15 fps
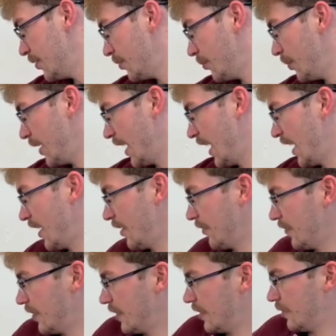we have
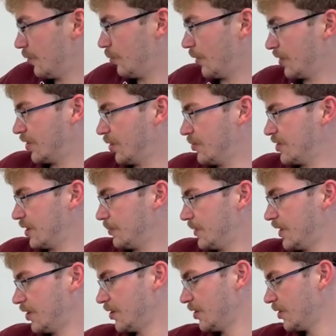what goes up
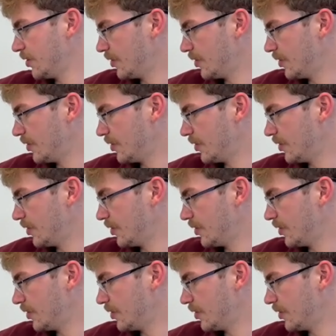here,